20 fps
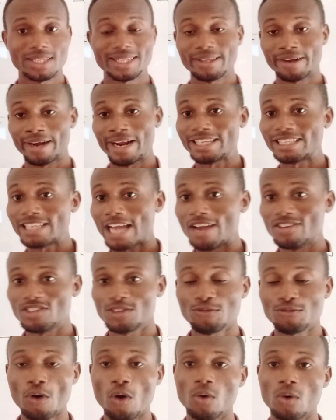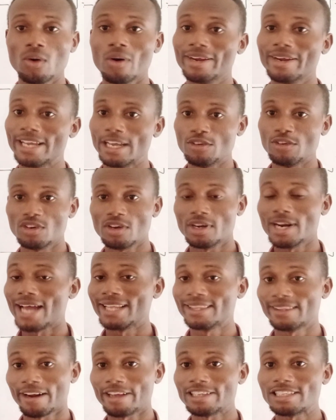3 times 4. Okay, you know
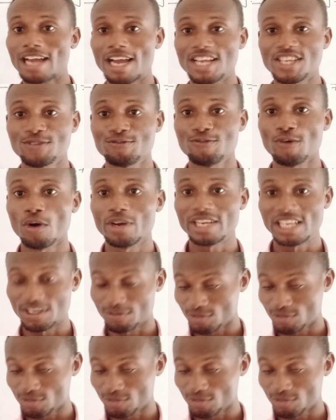that 3 times 4